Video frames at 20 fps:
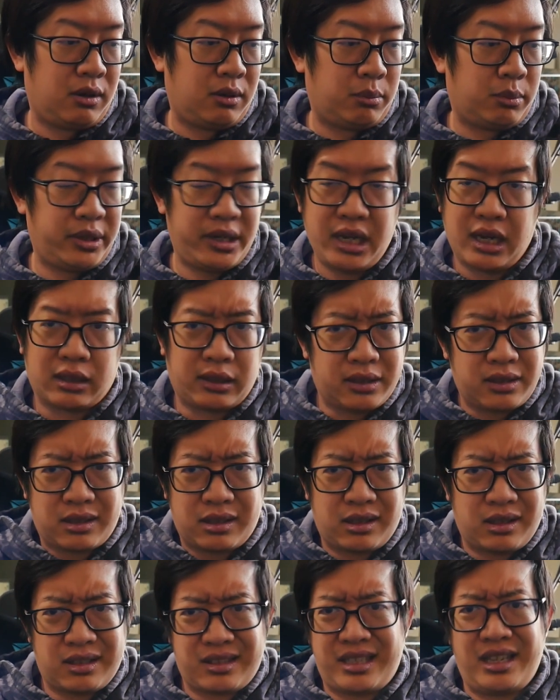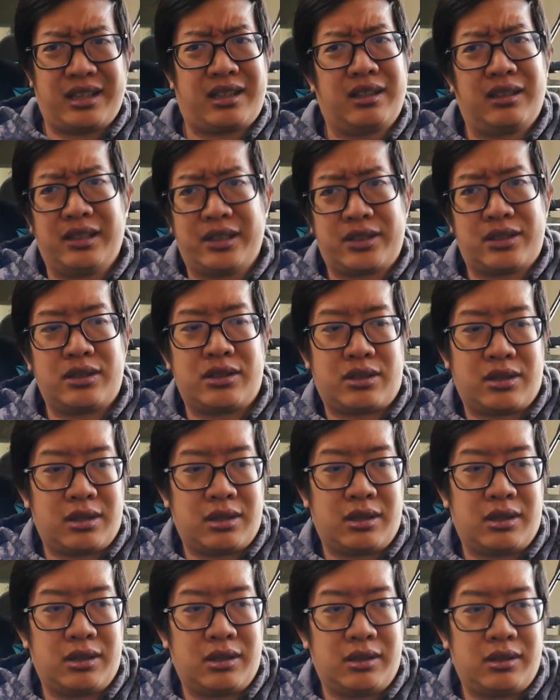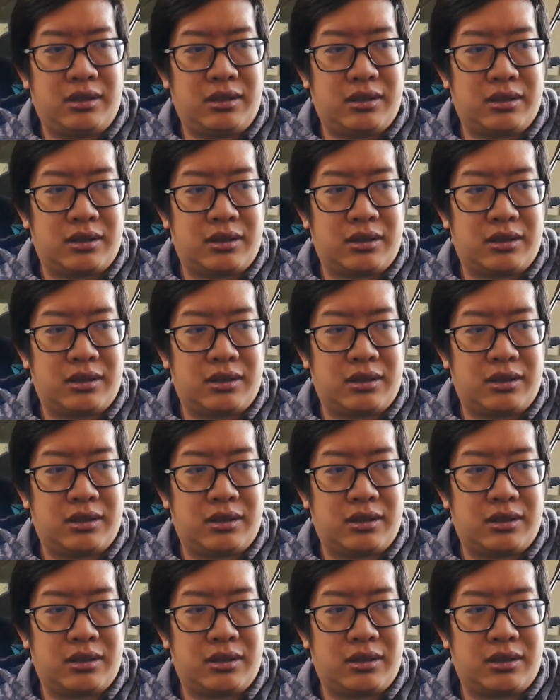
But yeah, let's take a listen to